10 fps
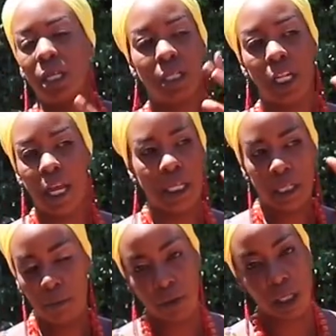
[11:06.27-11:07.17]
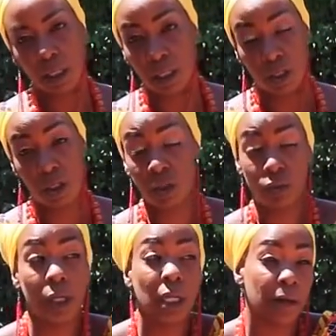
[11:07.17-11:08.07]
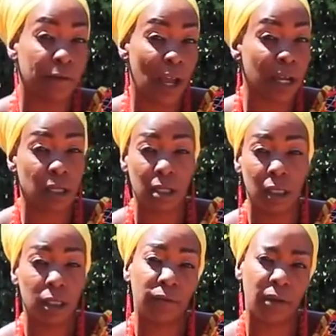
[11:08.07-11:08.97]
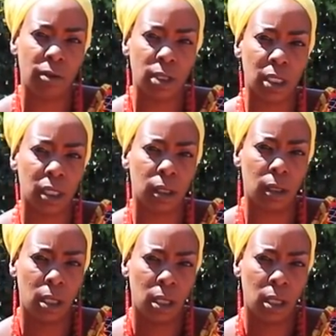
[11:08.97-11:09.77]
is like something that's just really a fantasy and a fairy tale.